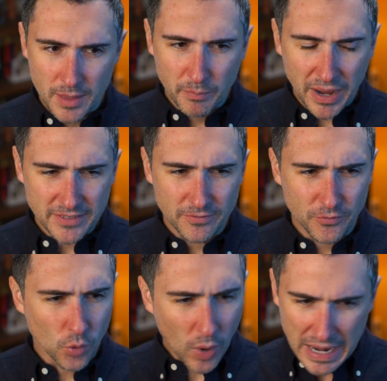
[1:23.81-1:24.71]

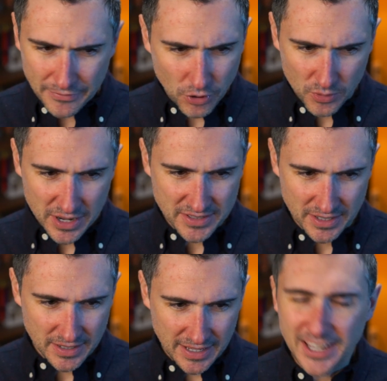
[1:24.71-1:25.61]
But for whatever
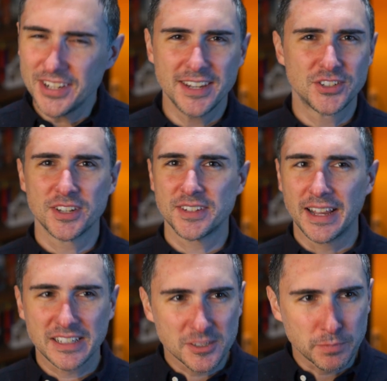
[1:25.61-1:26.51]
reason, it has just
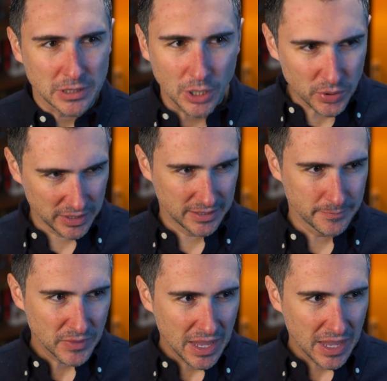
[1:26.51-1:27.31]
exploded.